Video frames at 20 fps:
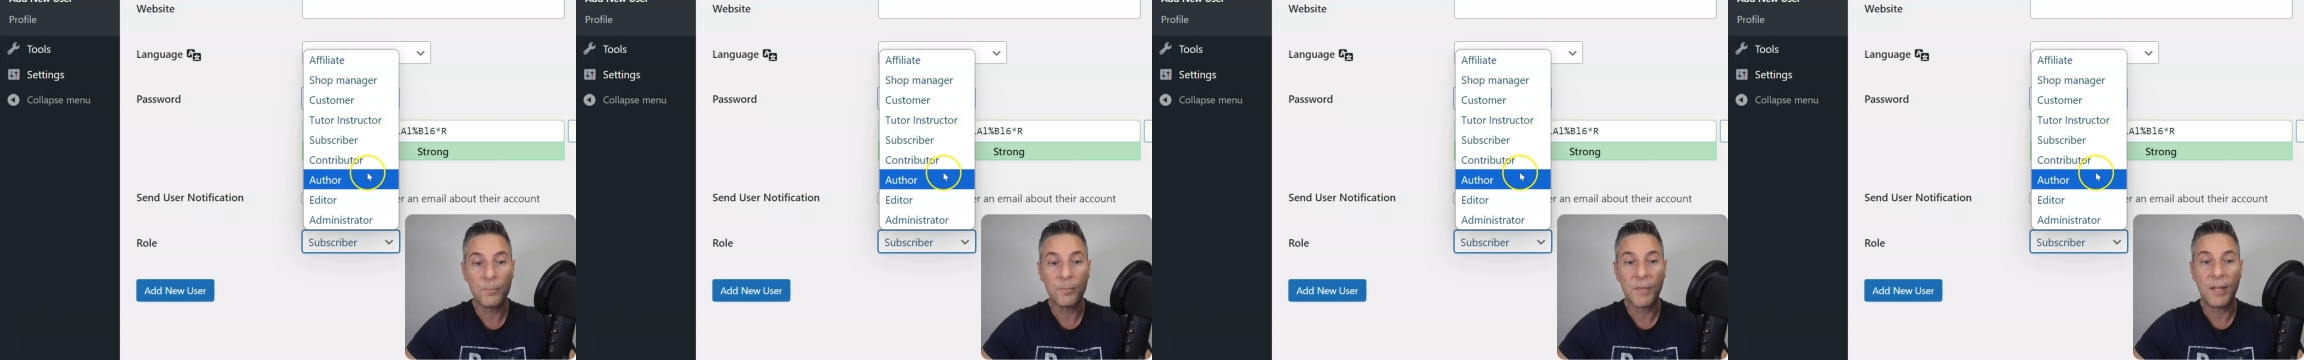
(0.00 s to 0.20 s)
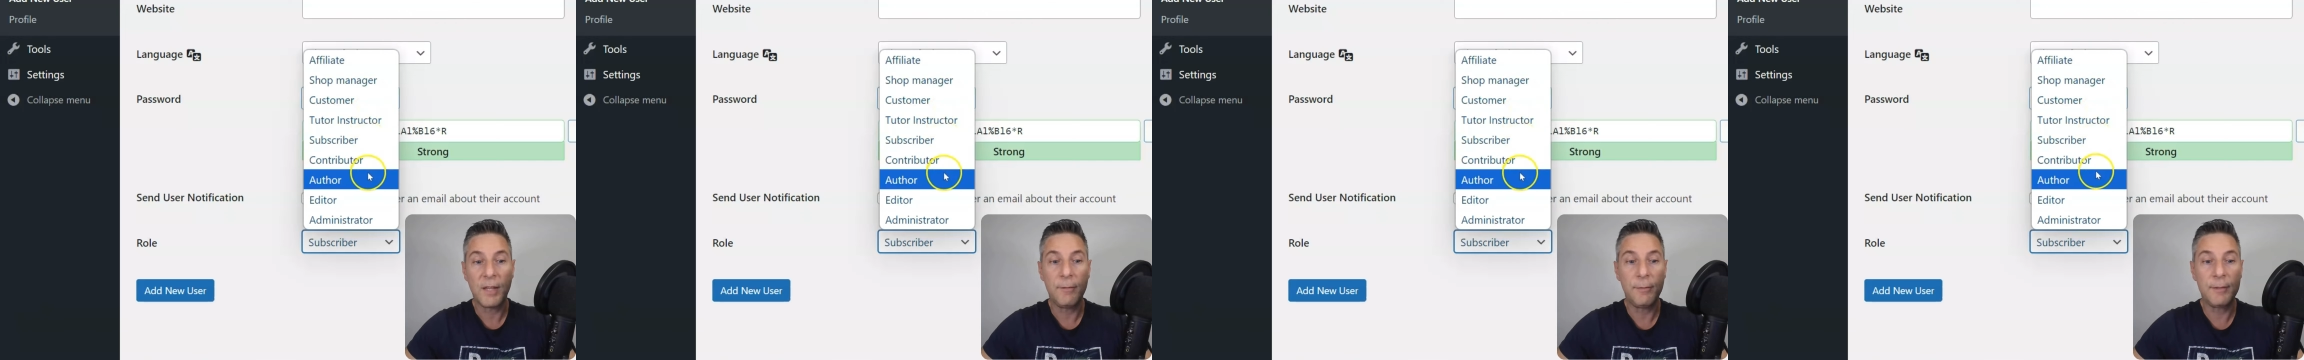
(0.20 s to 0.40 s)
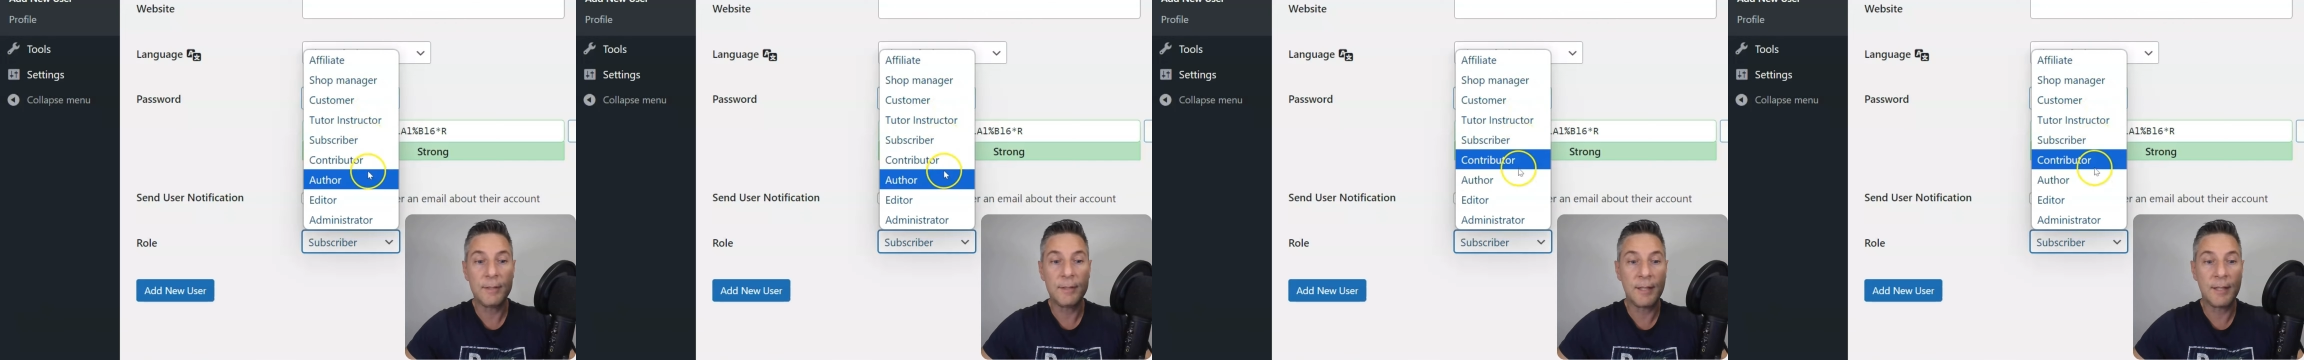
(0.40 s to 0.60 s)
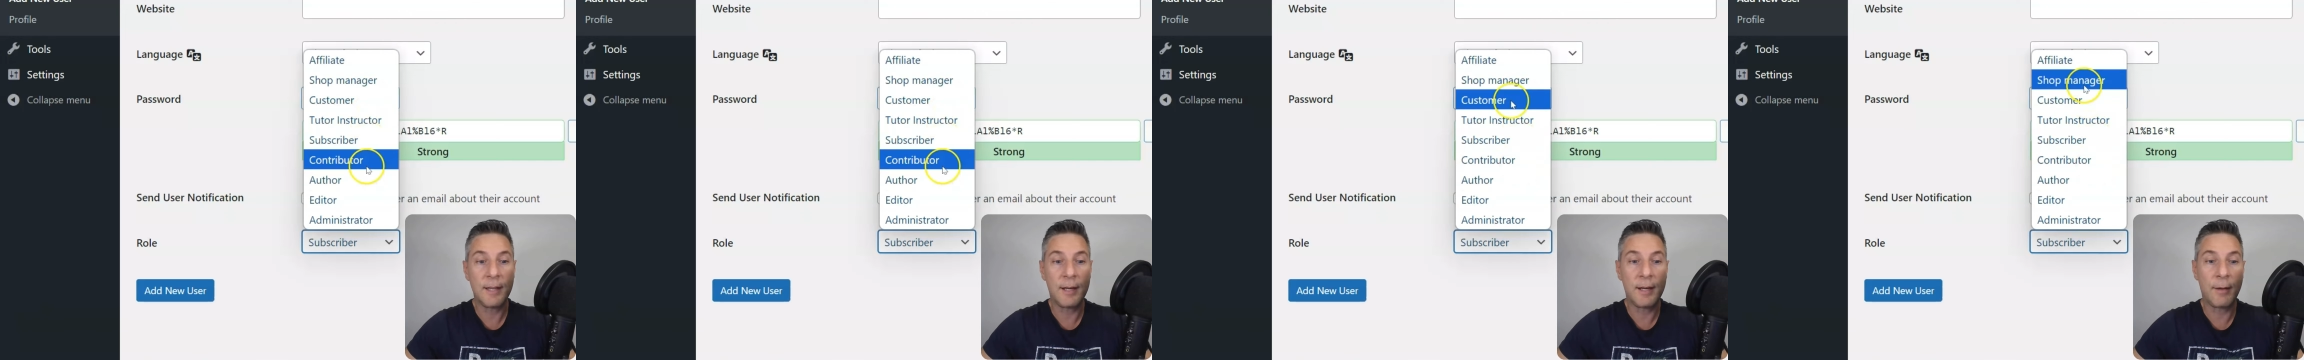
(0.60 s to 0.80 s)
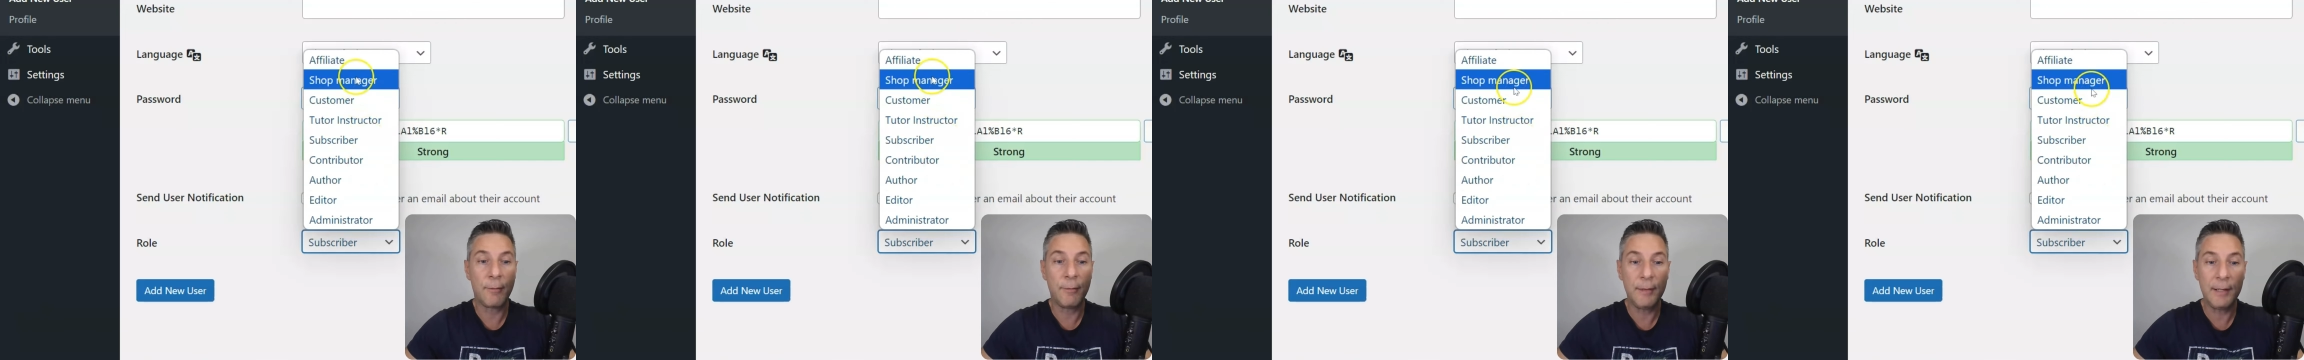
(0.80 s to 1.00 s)
if it's
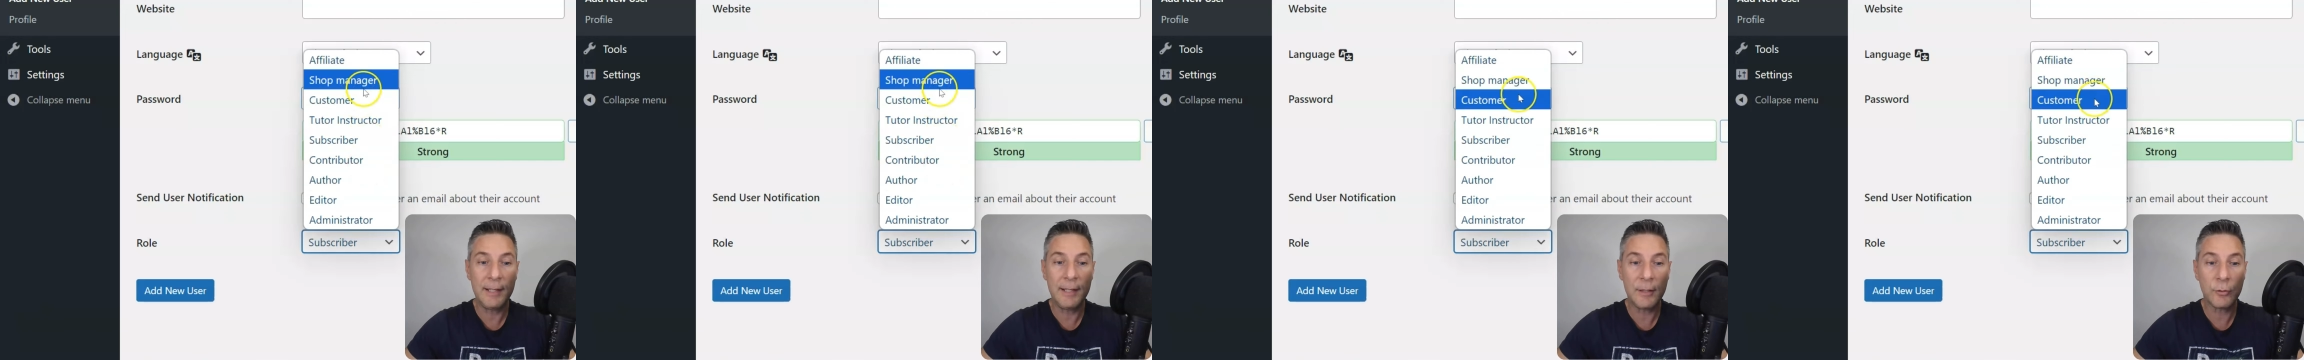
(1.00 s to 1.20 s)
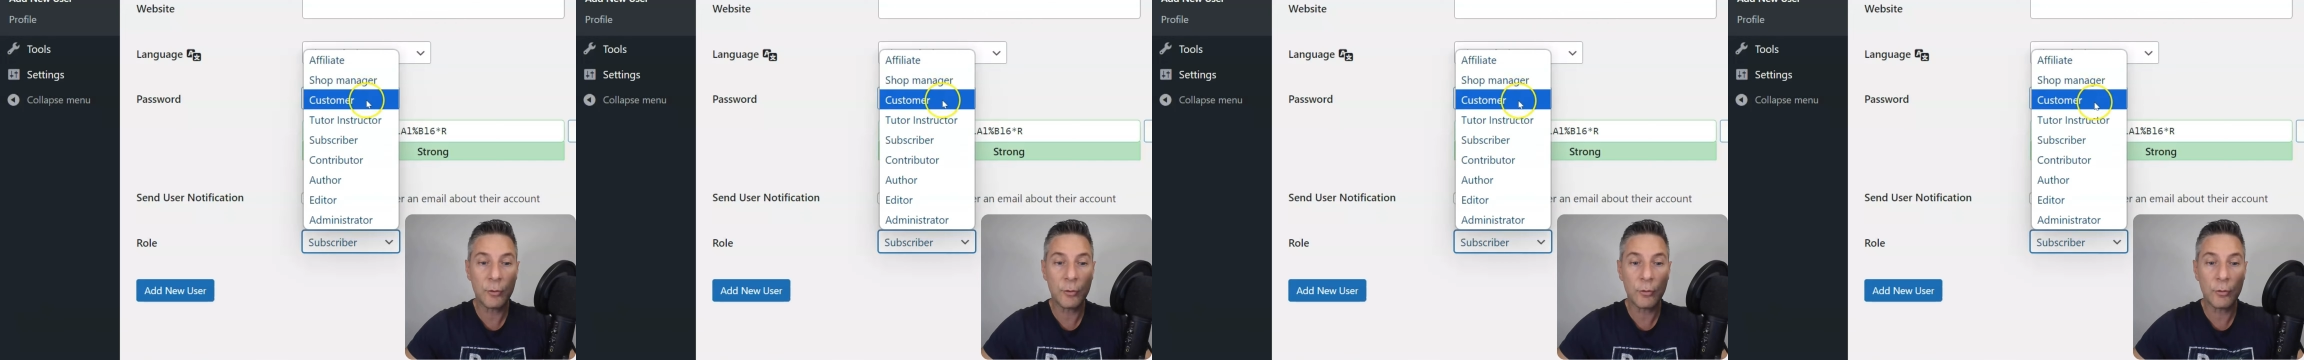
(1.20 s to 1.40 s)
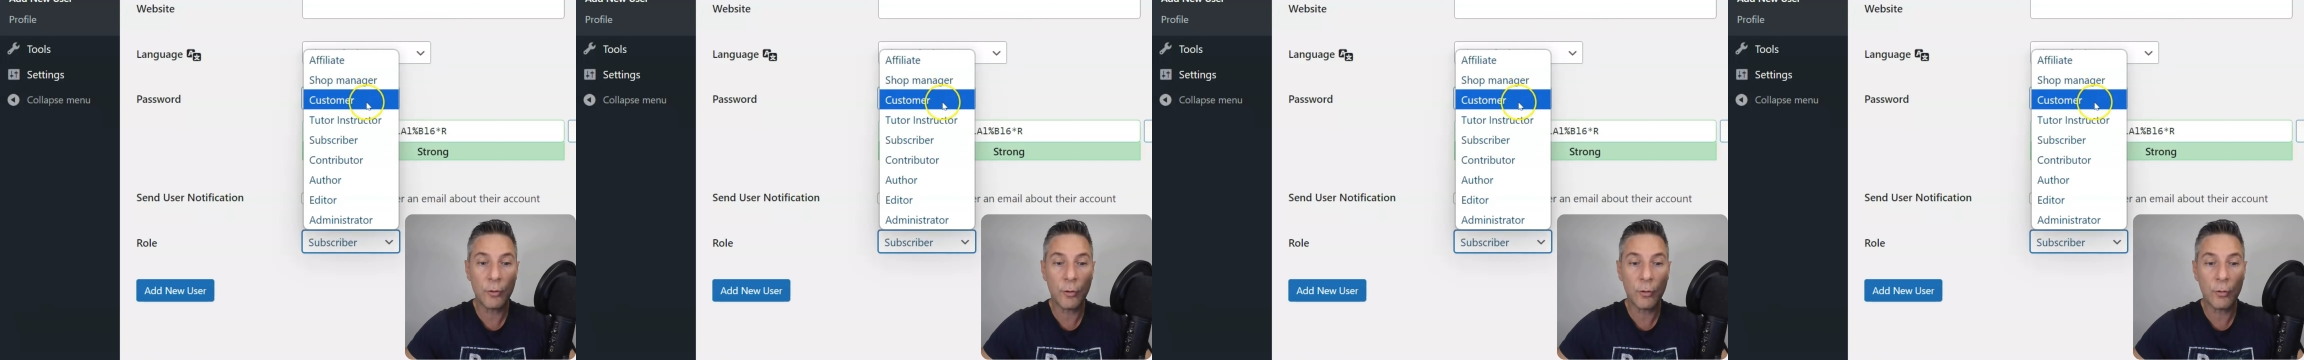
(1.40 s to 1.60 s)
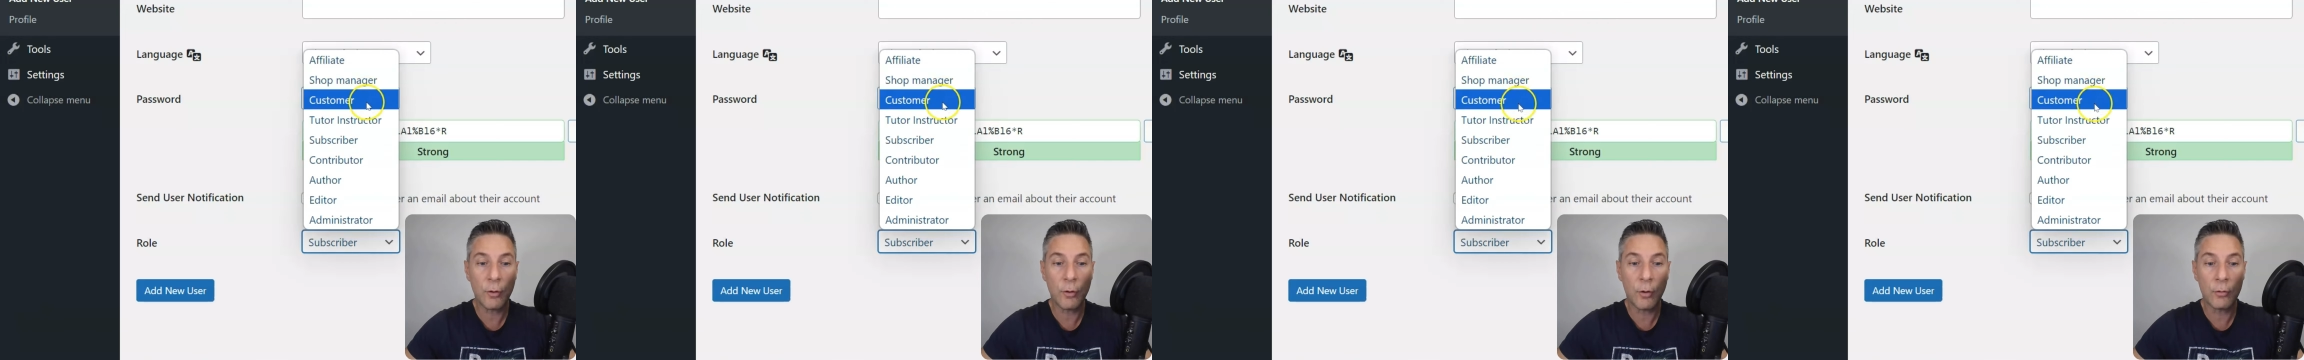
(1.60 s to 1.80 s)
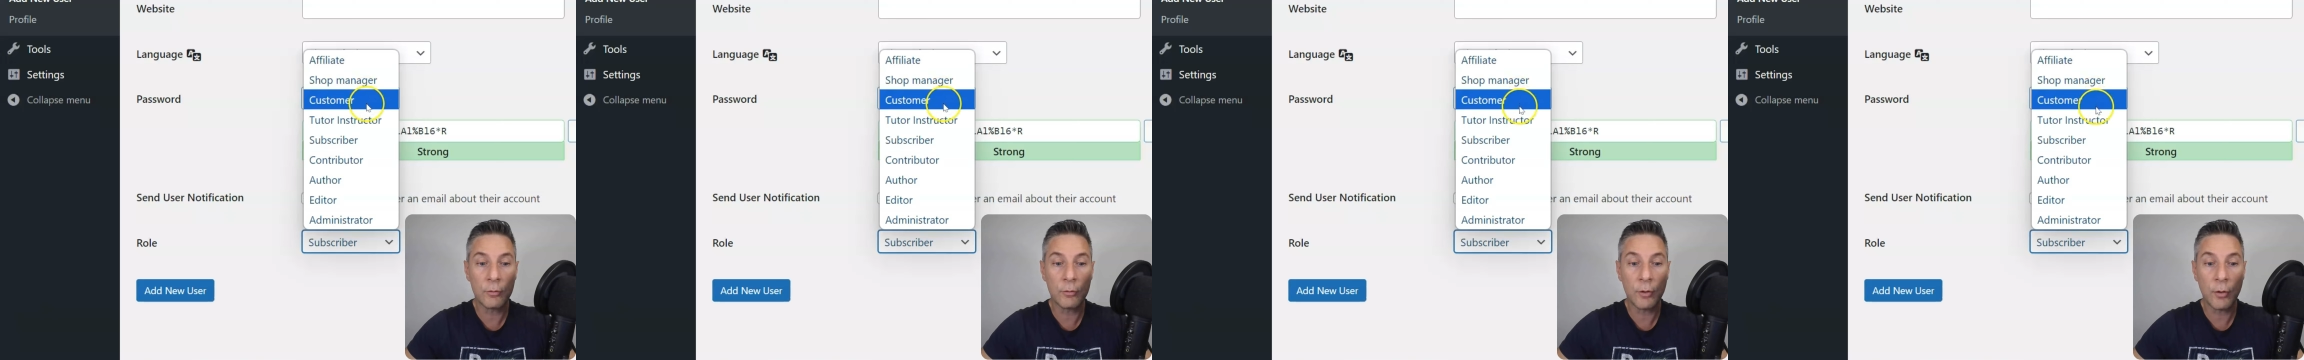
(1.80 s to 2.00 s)
an affiliate
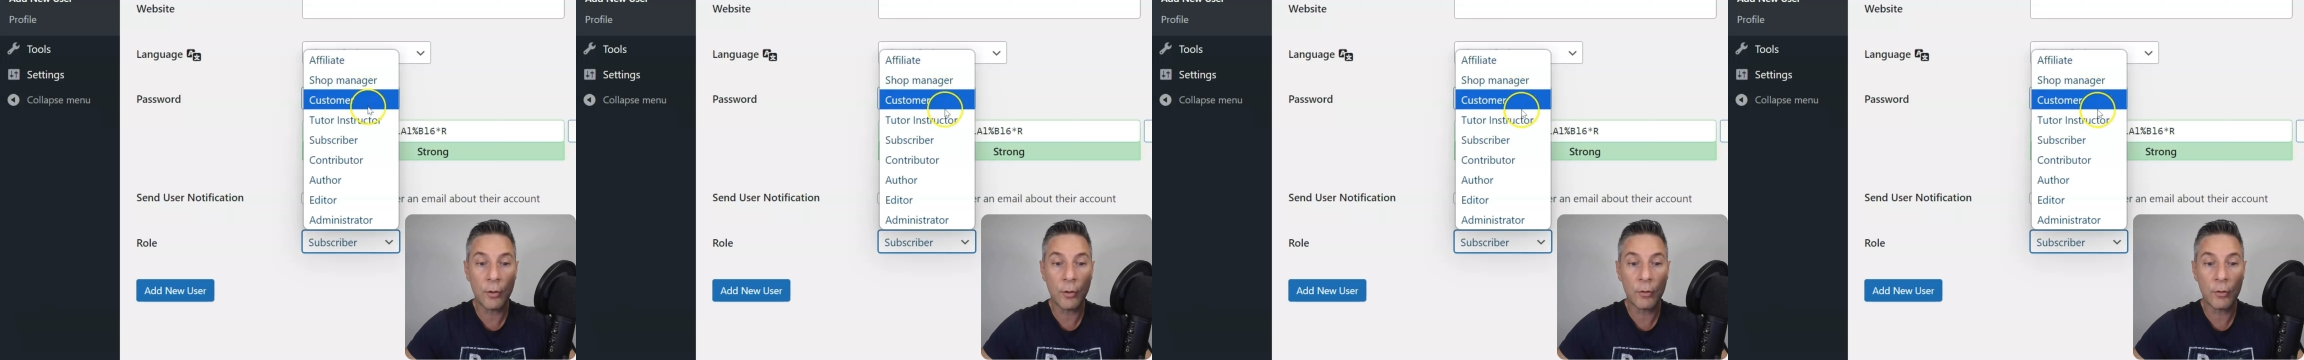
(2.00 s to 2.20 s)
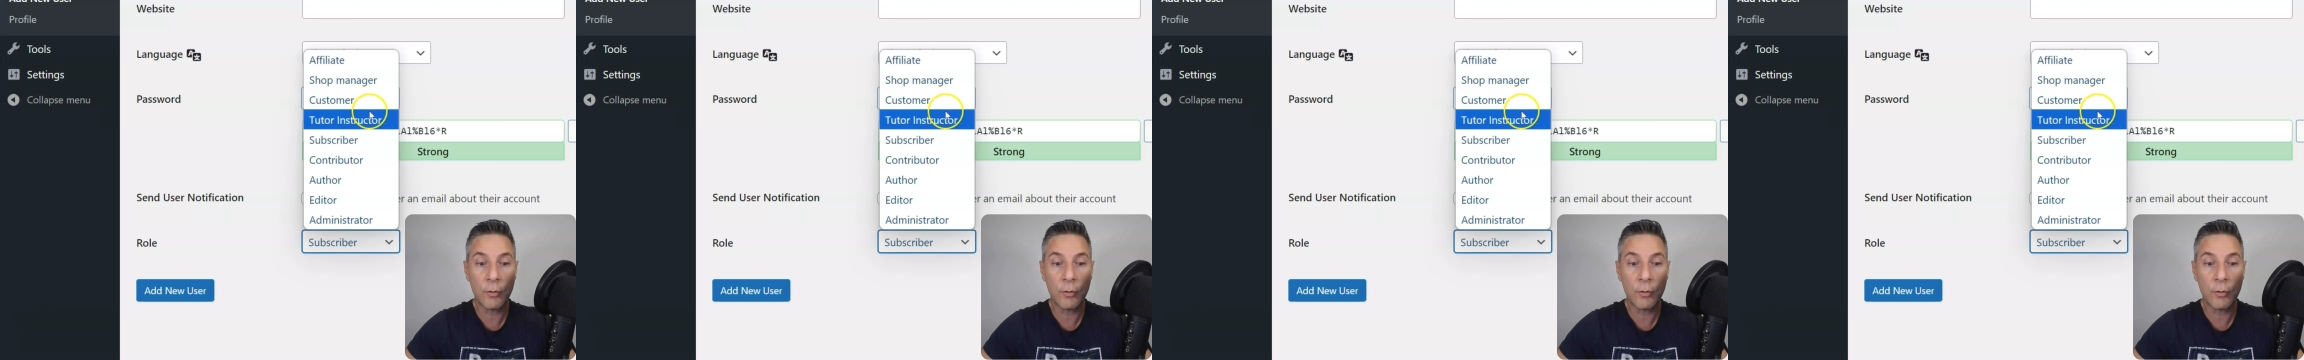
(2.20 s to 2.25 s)
on your